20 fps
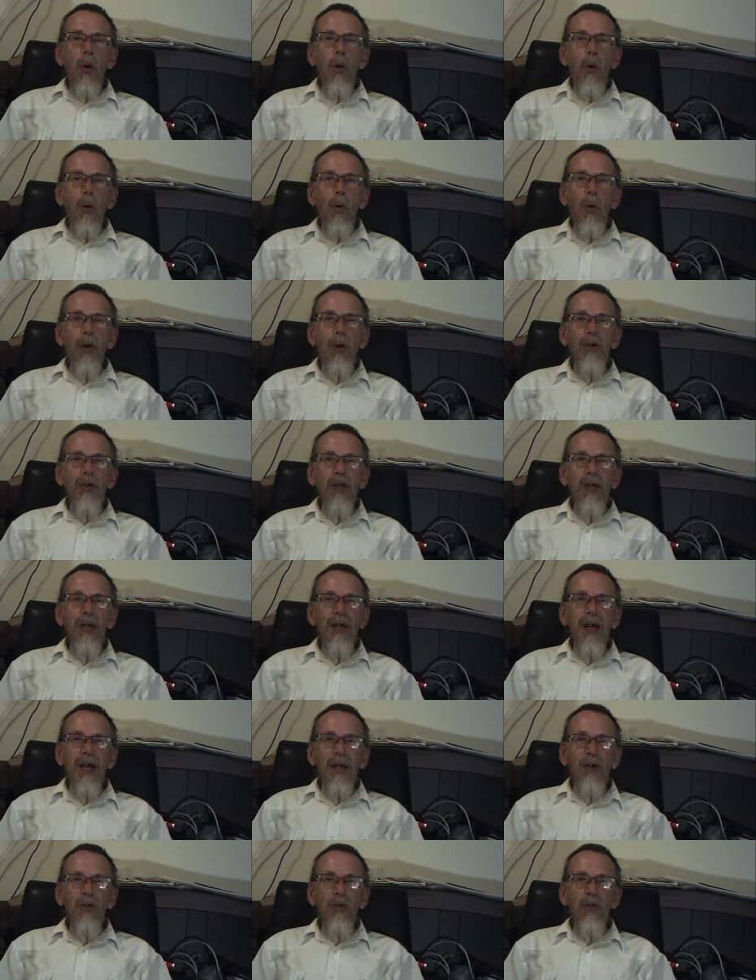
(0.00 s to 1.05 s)
was that I
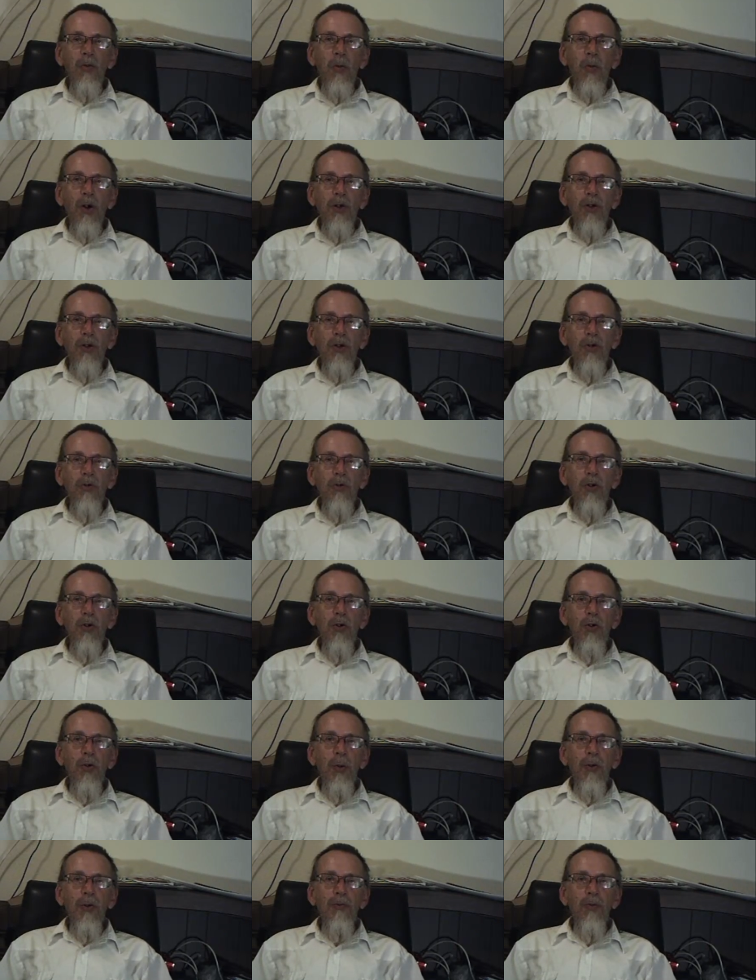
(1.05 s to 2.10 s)
couldn't watch YouTube
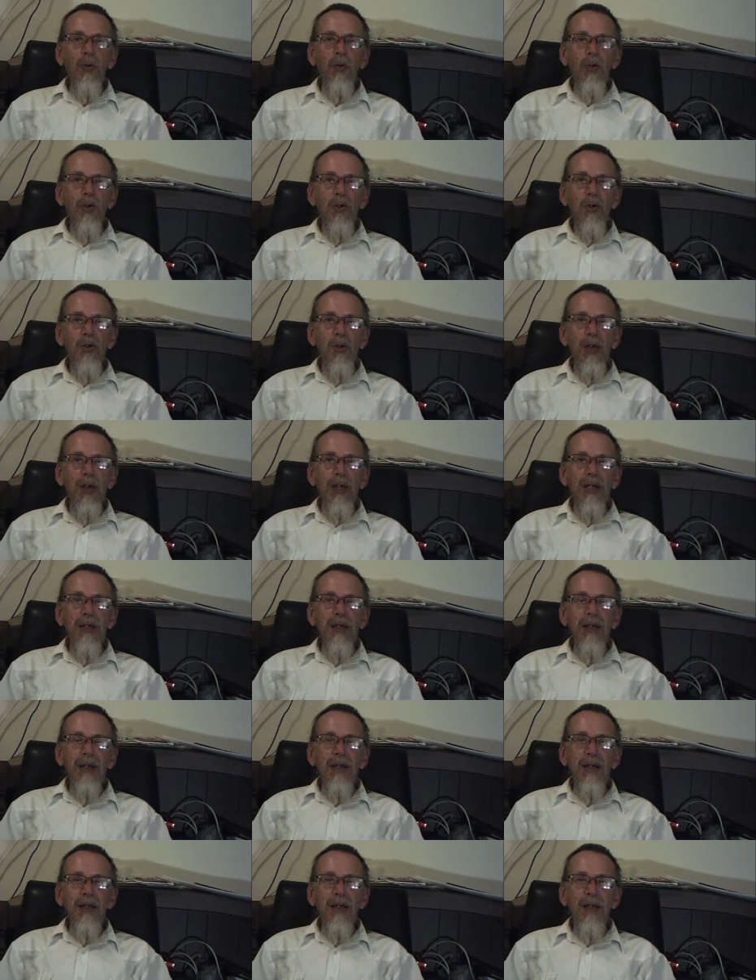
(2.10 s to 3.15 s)
in full screen.
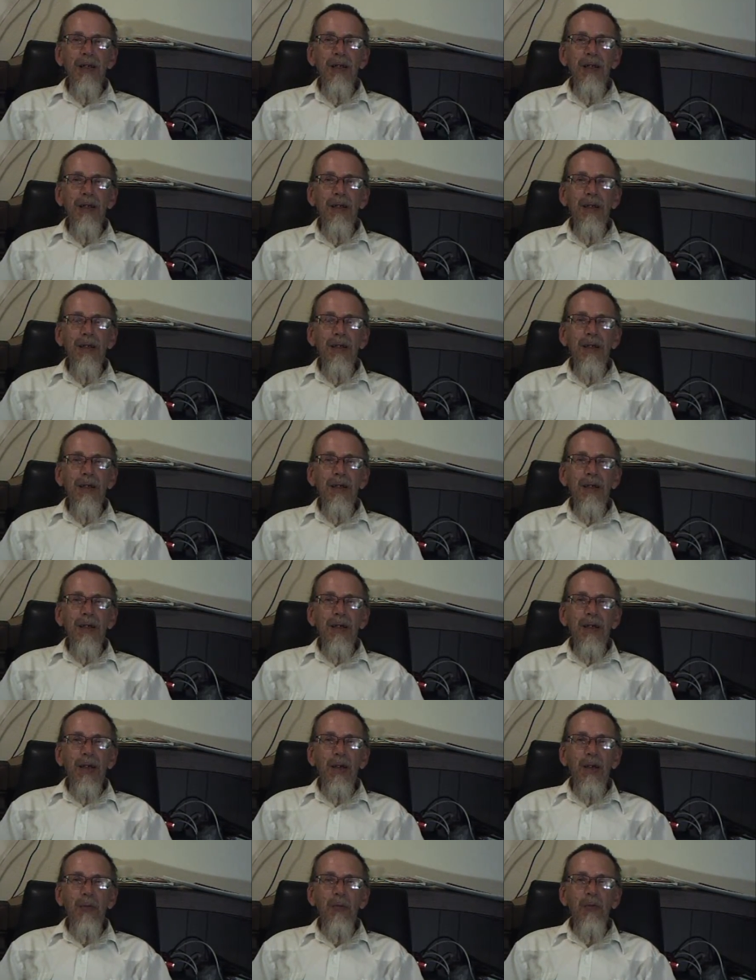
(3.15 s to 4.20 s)

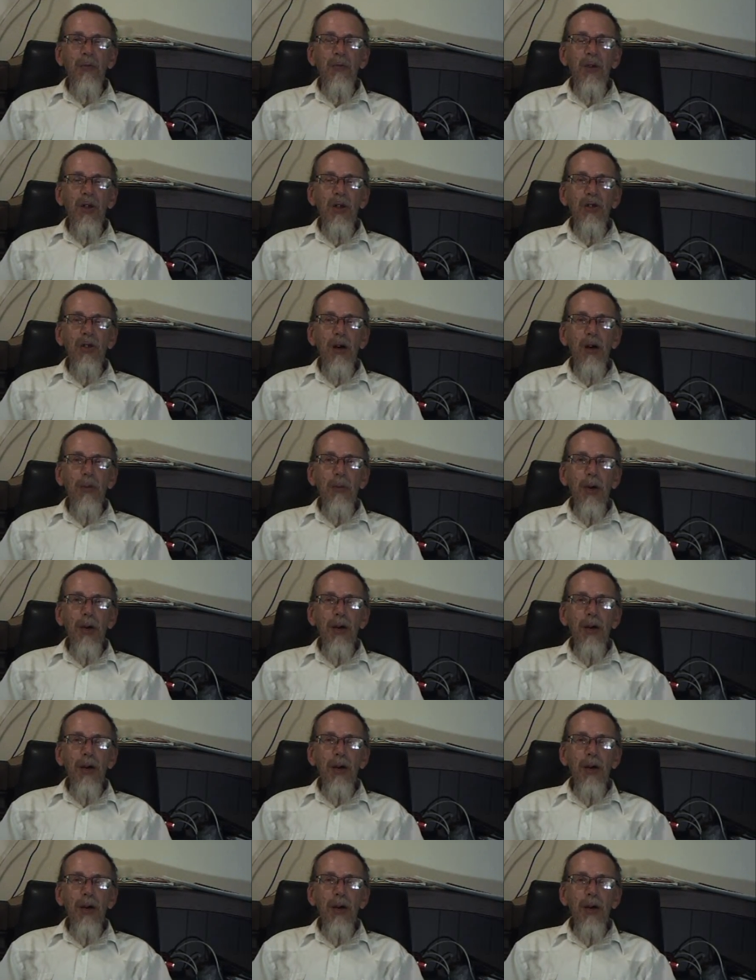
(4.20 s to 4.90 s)
It would freeze up.